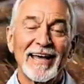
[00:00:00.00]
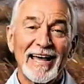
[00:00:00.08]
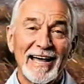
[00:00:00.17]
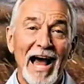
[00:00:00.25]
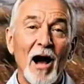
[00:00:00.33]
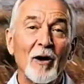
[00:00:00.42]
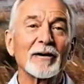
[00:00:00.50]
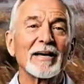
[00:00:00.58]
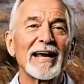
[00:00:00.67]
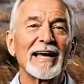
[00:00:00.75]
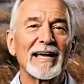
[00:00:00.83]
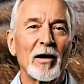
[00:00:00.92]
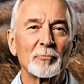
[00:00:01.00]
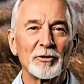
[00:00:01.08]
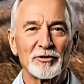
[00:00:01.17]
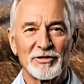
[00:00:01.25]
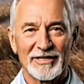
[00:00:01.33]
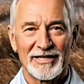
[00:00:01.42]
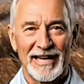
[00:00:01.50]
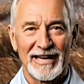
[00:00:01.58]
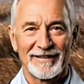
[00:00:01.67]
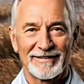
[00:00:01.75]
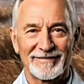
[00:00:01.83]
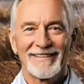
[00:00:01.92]
deep breath in, then
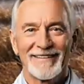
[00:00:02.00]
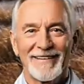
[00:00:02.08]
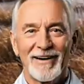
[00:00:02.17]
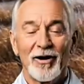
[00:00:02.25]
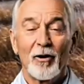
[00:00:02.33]
exhale slowly.